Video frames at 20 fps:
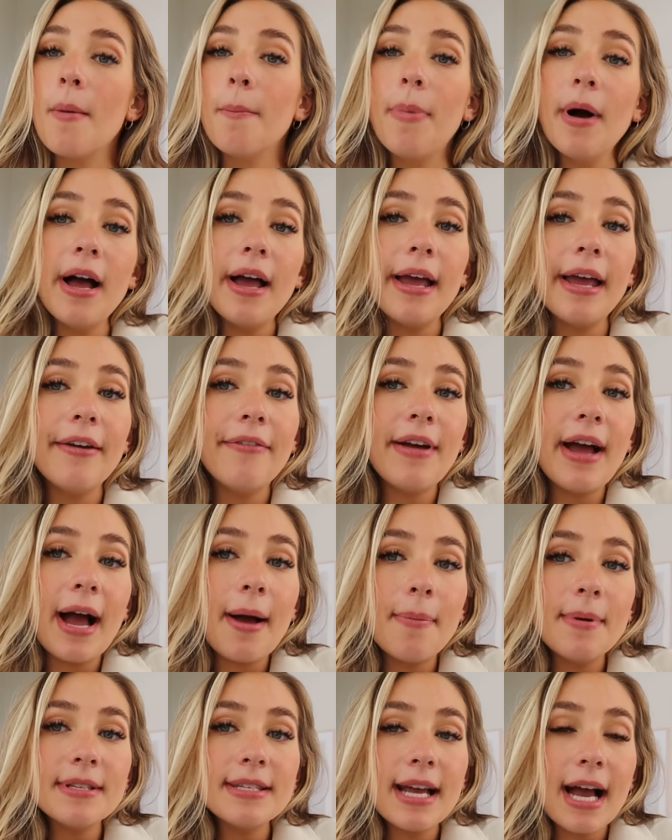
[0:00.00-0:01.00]
But if it
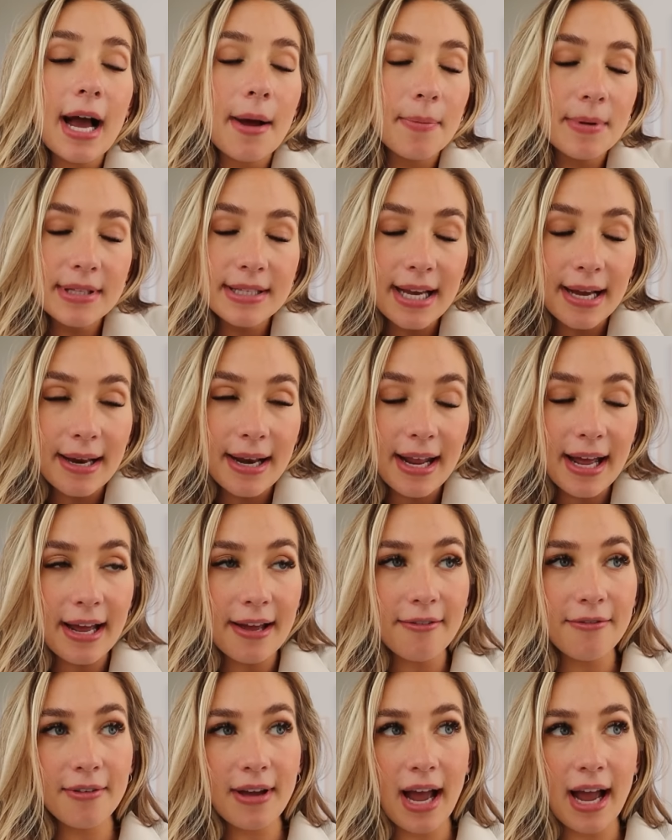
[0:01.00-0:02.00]
happens, it happens and
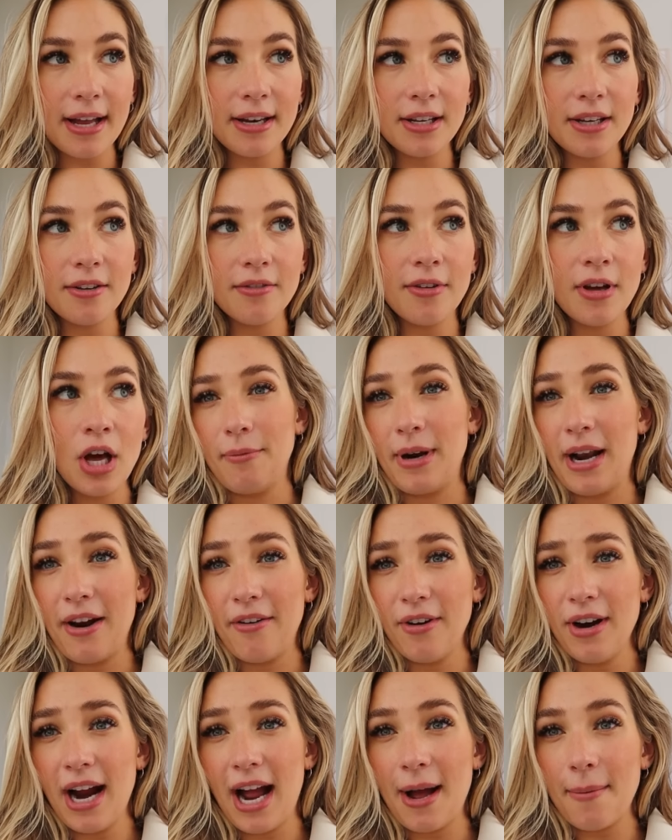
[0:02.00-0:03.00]
I've kind of,
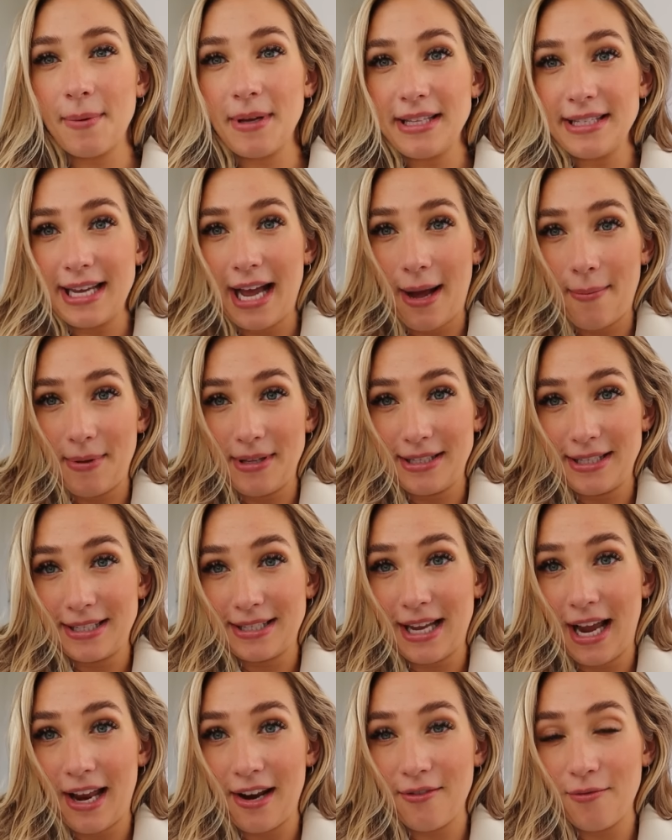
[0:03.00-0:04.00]
whatever happens, happens.
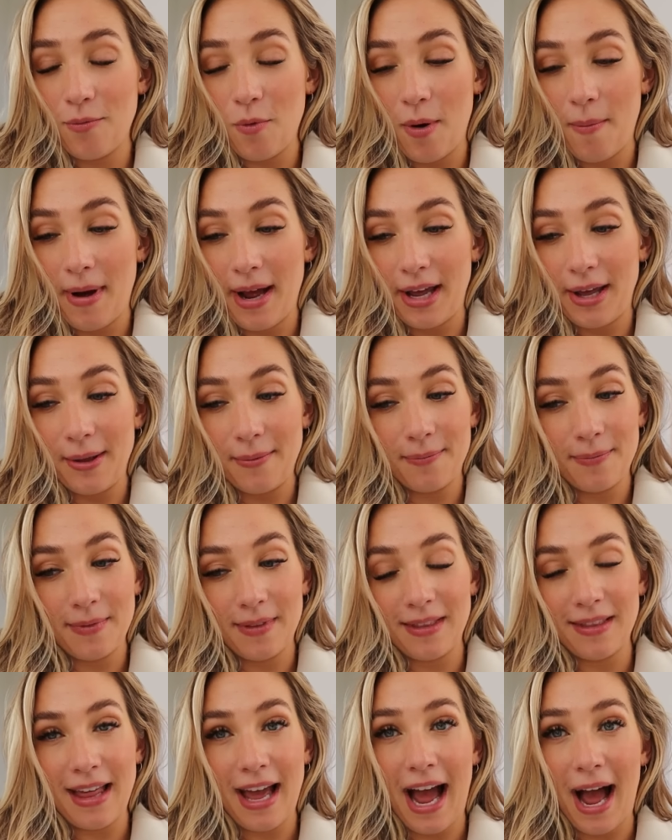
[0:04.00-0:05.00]
It's kind of what my
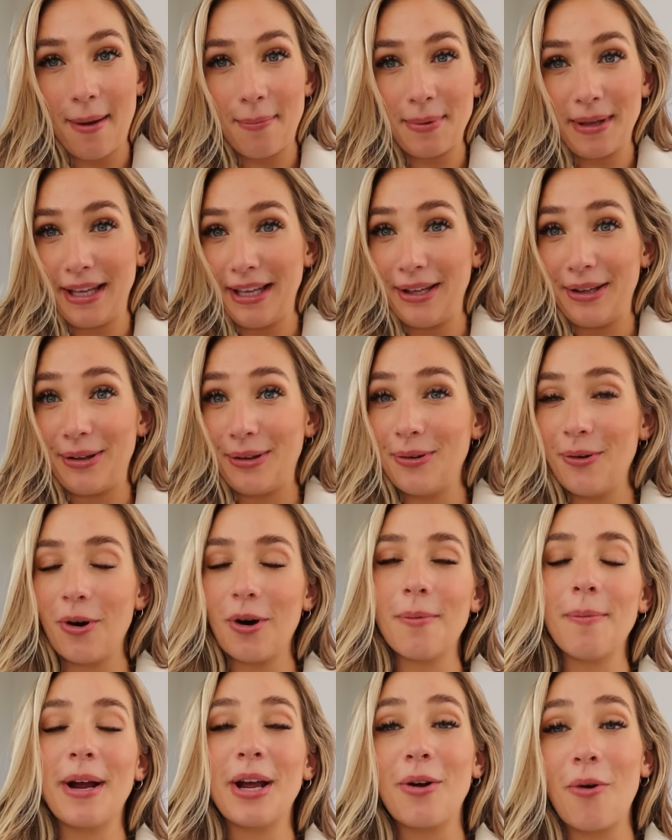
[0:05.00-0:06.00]
happy
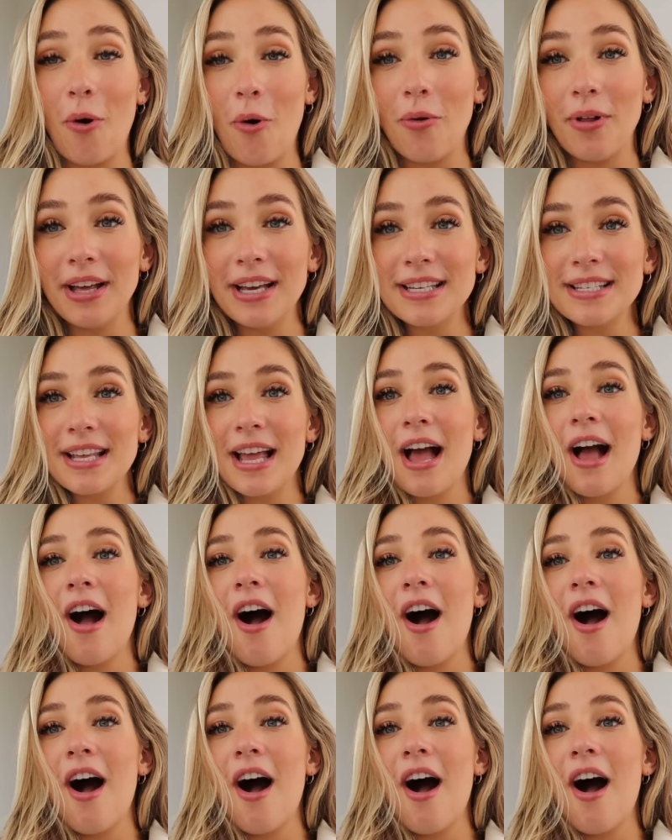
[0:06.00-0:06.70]
or my goal is.